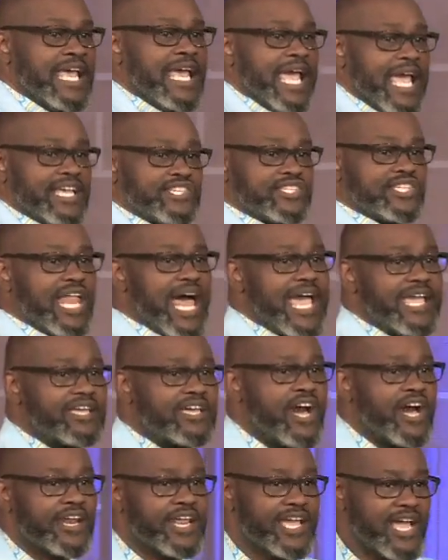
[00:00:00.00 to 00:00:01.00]
It's like
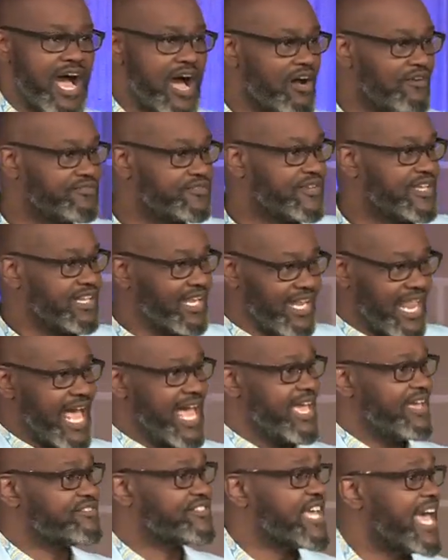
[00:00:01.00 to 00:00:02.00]
cutting off
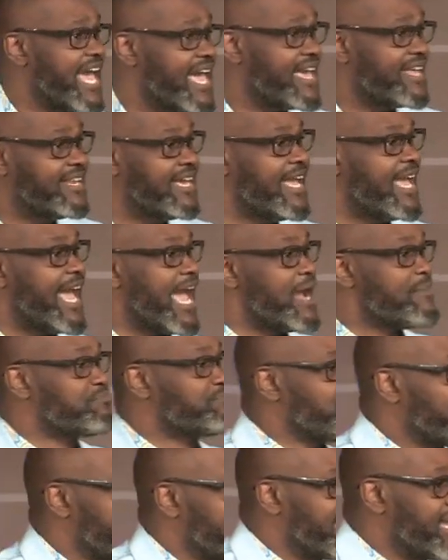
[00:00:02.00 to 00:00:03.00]
Goliath's head and
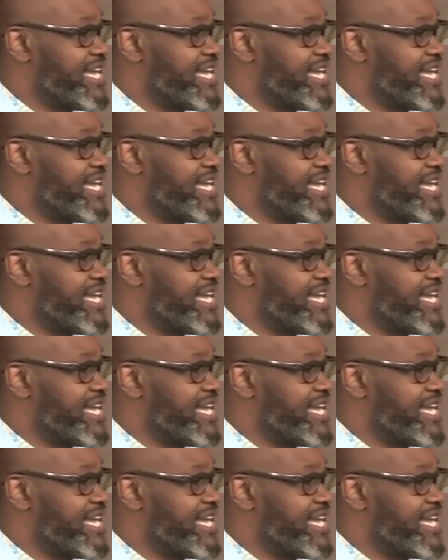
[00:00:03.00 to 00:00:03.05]
bringing